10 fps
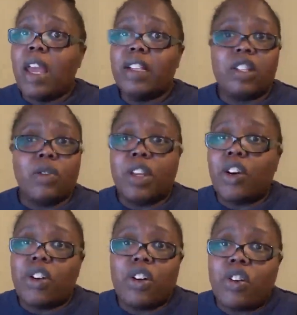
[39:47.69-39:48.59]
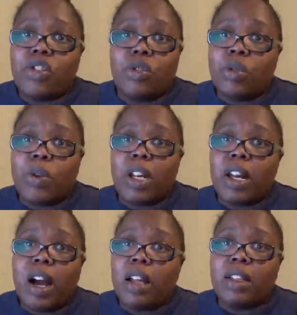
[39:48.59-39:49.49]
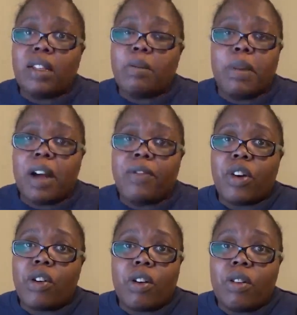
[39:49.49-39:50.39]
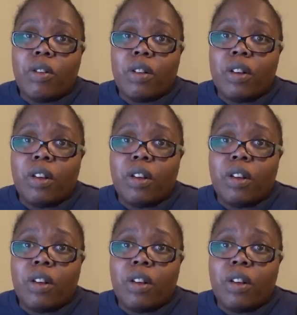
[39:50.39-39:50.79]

It's only going to cost you $20 a month, girl.